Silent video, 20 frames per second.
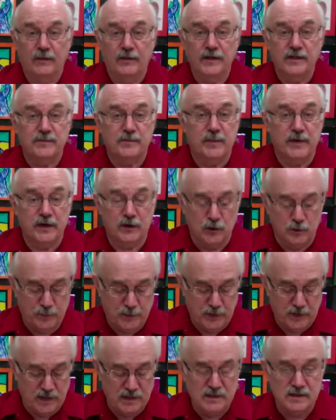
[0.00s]
this bigger
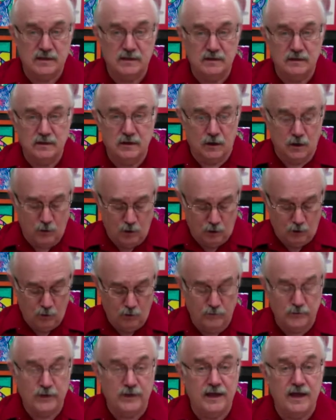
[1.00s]
piece to go
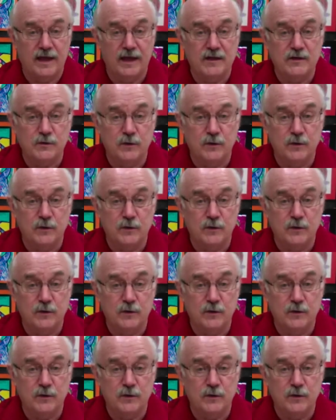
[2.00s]
over the edge,